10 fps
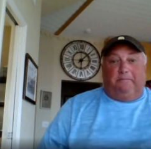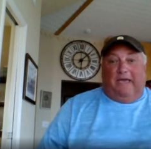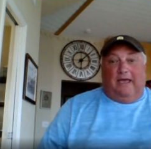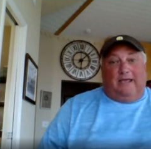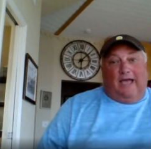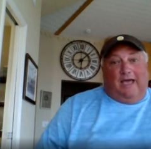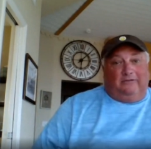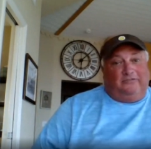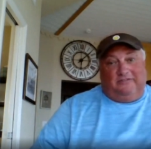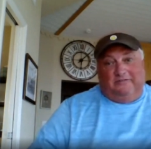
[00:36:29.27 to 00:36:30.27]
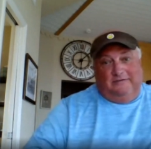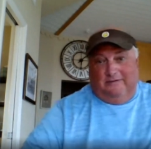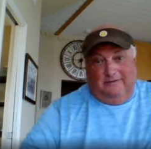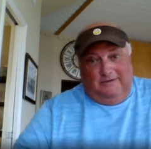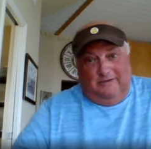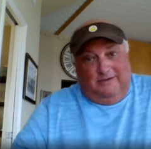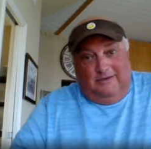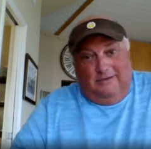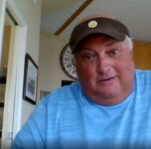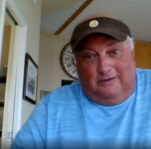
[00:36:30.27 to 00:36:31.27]
band guys.
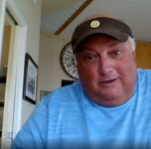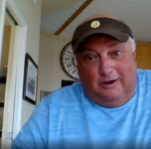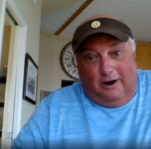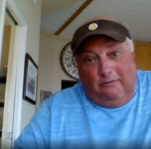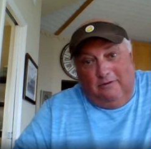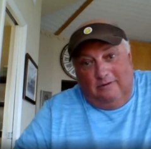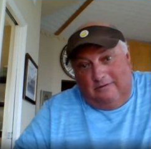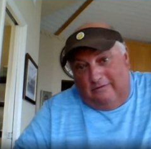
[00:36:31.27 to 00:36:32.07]
You know,